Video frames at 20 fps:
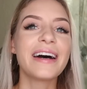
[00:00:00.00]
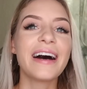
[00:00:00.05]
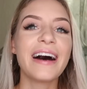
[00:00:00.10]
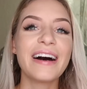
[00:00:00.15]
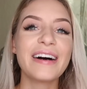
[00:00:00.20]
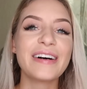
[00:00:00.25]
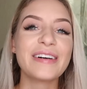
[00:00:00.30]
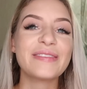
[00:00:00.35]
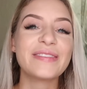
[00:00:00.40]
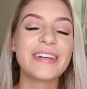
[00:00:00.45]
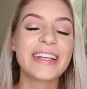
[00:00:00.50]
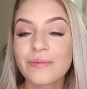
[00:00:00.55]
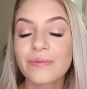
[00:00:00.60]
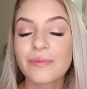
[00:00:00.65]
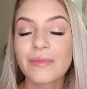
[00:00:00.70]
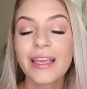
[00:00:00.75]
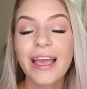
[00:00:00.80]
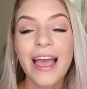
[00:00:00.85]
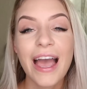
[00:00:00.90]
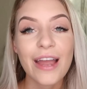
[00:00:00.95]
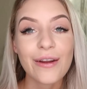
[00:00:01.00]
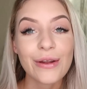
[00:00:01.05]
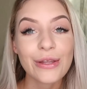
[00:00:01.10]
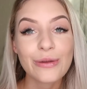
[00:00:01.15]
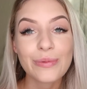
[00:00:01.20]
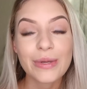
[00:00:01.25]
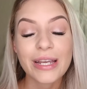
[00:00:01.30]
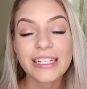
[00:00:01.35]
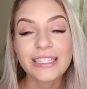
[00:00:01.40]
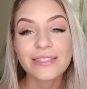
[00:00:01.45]
I
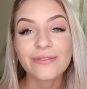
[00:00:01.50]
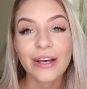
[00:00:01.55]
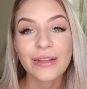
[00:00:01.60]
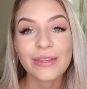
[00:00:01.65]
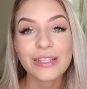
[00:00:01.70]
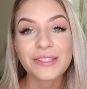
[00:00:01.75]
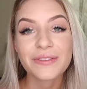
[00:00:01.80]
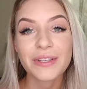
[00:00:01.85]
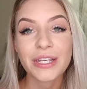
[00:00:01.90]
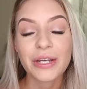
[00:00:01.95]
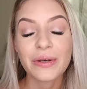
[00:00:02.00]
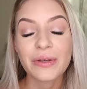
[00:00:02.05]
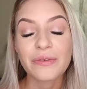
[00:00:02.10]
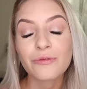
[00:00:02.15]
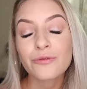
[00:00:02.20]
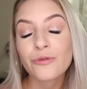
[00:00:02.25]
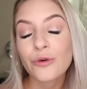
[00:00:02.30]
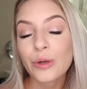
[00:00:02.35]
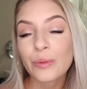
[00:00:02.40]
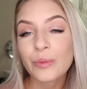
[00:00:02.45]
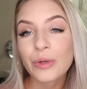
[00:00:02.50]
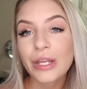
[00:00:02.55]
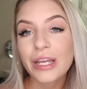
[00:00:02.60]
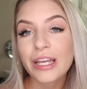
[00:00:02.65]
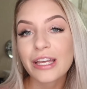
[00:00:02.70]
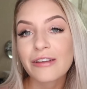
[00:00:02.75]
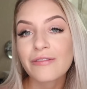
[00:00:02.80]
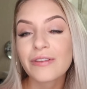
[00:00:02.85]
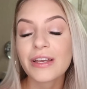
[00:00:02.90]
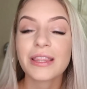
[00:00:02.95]
really hope you guys found this video
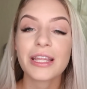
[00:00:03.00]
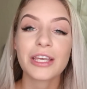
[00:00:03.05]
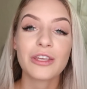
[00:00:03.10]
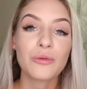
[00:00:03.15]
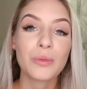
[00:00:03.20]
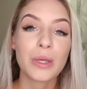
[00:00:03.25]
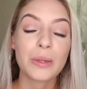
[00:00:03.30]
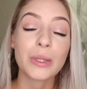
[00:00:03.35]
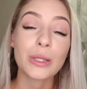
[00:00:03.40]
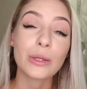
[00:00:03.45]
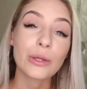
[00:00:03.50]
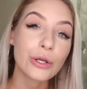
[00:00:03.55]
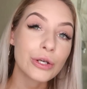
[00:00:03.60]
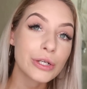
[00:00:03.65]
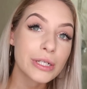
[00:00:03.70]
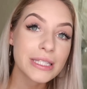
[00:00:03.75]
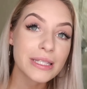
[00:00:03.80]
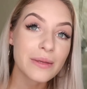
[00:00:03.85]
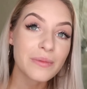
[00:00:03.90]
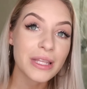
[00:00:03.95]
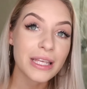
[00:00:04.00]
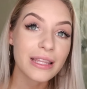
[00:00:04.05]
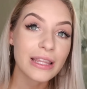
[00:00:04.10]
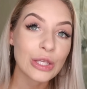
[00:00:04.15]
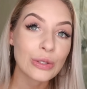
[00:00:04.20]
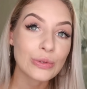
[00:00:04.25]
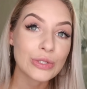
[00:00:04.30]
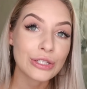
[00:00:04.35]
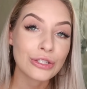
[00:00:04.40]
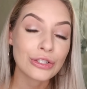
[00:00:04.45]
informative and that you maybe learned something
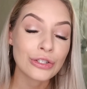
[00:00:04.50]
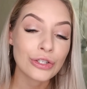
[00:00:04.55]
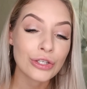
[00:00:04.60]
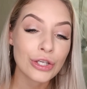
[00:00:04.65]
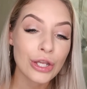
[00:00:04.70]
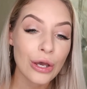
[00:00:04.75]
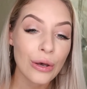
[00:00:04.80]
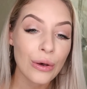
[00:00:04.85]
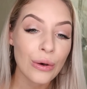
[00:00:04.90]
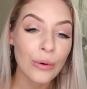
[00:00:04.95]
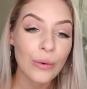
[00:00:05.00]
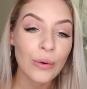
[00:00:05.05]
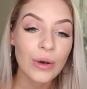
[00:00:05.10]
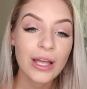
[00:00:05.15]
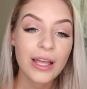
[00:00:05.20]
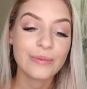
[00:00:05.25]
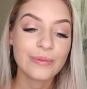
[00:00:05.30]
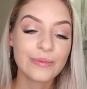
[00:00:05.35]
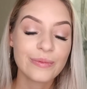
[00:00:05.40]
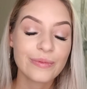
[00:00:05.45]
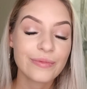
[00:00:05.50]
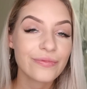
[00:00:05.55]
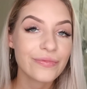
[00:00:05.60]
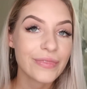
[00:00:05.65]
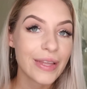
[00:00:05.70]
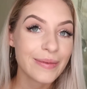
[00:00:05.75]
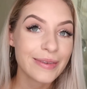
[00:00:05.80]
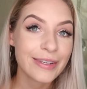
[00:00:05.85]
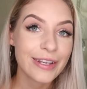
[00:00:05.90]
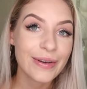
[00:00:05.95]
that you didn't know.
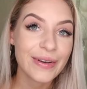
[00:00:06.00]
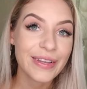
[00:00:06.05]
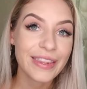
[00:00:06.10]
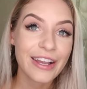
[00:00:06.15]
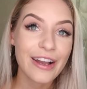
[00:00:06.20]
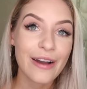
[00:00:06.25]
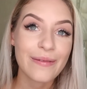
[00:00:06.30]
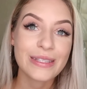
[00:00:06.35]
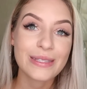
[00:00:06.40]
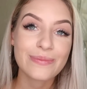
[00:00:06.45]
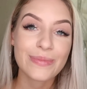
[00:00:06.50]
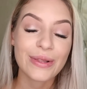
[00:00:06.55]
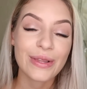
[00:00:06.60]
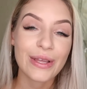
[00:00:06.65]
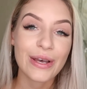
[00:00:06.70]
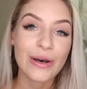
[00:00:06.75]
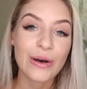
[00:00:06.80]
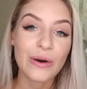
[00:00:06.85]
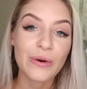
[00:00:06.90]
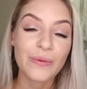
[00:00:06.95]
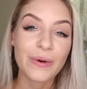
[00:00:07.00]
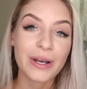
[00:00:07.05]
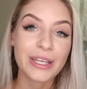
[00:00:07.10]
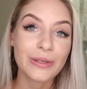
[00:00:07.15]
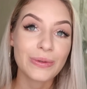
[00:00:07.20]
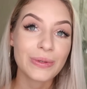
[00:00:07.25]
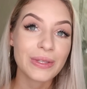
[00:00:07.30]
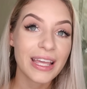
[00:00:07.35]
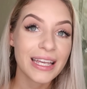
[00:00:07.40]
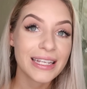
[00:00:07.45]
Let me know in the comments below what
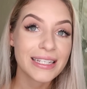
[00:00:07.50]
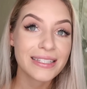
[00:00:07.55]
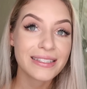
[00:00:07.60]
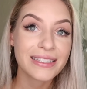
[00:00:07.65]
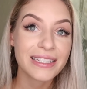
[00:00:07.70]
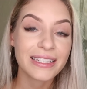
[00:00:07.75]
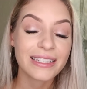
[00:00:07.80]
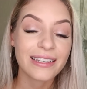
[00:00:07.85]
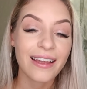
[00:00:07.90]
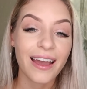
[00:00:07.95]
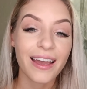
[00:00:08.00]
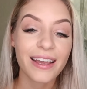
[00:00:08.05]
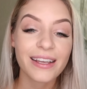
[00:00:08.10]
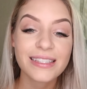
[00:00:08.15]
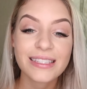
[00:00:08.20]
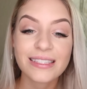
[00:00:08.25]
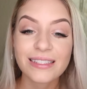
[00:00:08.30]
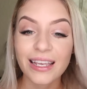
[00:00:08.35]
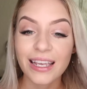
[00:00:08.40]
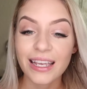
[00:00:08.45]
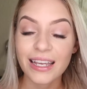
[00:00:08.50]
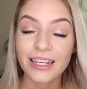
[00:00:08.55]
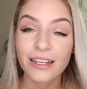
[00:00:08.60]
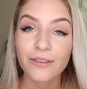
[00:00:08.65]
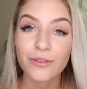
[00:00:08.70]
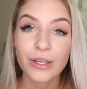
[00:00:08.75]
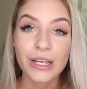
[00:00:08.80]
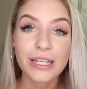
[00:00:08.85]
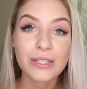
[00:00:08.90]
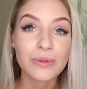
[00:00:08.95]
you would like to see next, and
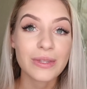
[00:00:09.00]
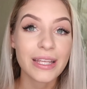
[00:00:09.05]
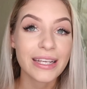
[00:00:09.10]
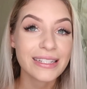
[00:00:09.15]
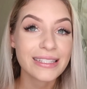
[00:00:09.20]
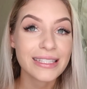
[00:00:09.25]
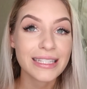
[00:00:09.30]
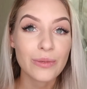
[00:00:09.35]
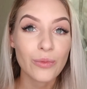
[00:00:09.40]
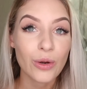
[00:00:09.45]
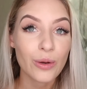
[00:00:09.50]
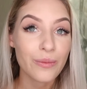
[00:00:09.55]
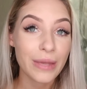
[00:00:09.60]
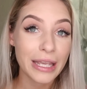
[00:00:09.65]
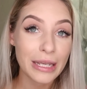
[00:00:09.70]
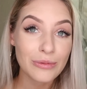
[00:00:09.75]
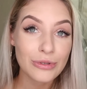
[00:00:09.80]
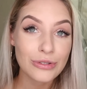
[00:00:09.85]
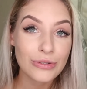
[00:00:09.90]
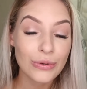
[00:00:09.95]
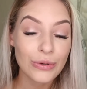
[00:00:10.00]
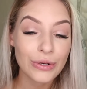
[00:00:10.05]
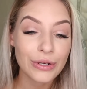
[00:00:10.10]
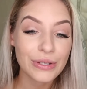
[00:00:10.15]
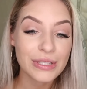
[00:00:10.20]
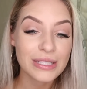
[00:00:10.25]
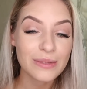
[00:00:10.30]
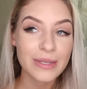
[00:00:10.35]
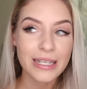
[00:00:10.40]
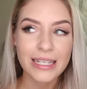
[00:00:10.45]
if you guys would like to see more makeup
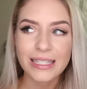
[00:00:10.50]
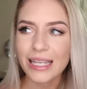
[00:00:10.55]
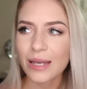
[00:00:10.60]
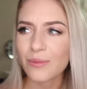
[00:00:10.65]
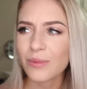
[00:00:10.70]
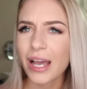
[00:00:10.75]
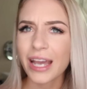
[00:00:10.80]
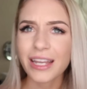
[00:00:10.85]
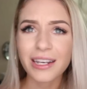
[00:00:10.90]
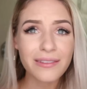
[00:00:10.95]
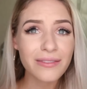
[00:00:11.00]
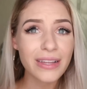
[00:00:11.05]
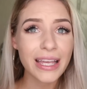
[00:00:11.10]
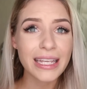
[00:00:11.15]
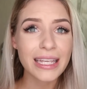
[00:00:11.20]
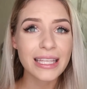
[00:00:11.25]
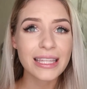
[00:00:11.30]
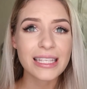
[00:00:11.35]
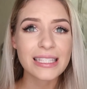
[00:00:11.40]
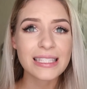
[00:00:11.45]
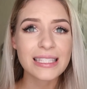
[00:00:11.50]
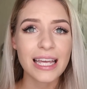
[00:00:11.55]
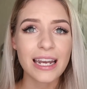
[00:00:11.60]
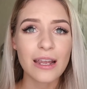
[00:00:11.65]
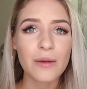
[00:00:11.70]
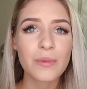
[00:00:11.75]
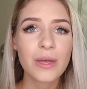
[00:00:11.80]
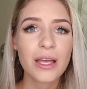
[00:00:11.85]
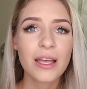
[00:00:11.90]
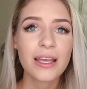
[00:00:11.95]
tutorials, because I'm kind of liking the
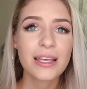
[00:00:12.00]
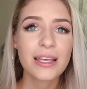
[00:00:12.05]
setup.